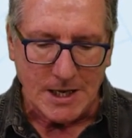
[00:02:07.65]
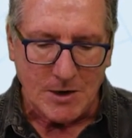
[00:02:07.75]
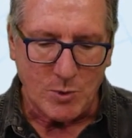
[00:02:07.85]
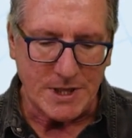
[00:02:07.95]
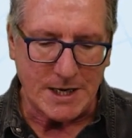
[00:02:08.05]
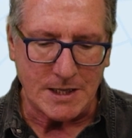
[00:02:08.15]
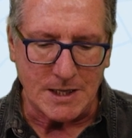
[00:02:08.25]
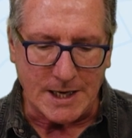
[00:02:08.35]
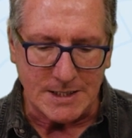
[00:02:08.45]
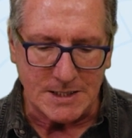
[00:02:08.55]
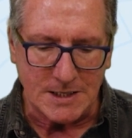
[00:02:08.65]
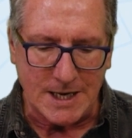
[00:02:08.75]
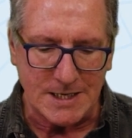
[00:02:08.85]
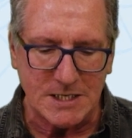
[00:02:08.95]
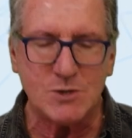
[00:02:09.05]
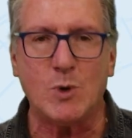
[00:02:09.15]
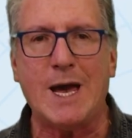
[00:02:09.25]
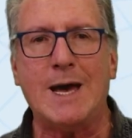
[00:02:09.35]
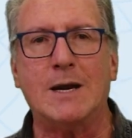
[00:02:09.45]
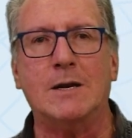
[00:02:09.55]
We then, in the 1980s, we
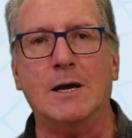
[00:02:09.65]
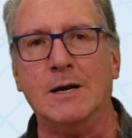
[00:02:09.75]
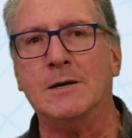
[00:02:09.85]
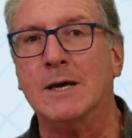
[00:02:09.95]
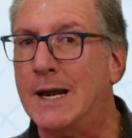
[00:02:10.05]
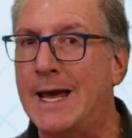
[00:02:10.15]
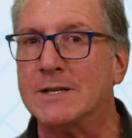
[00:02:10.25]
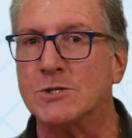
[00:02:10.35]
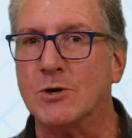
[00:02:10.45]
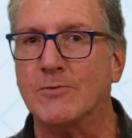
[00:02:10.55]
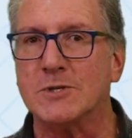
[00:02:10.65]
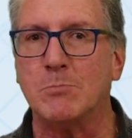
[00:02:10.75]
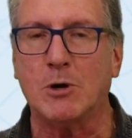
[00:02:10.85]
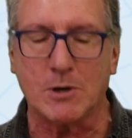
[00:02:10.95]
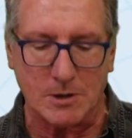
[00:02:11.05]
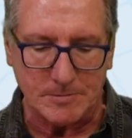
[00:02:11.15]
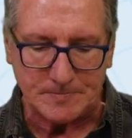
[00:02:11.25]
added a land surface model.